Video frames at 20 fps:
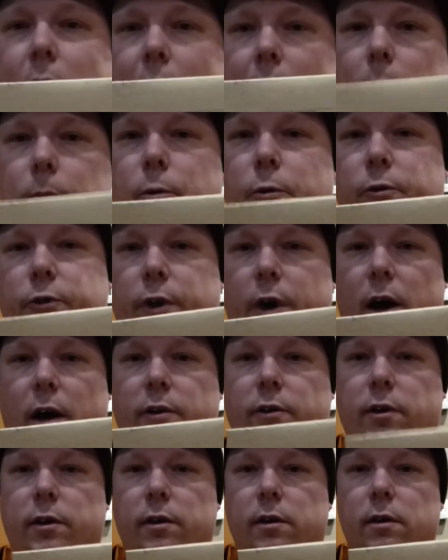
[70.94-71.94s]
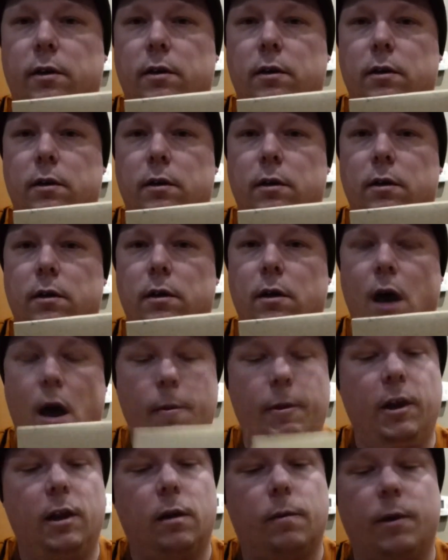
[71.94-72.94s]
Applesauce. I
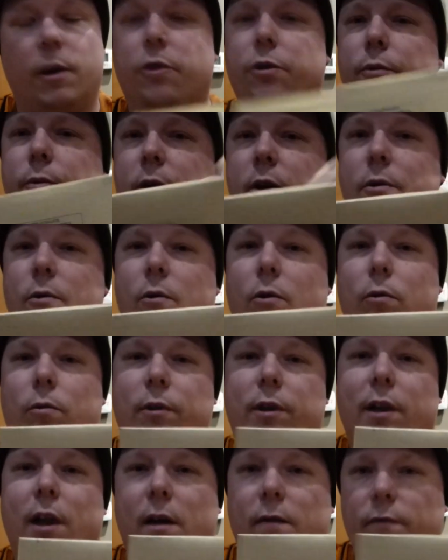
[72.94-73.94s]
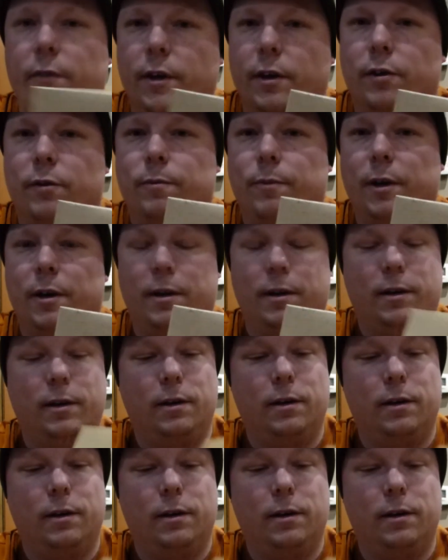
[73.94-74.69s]
mean, like, my 3-year-old would love this, but...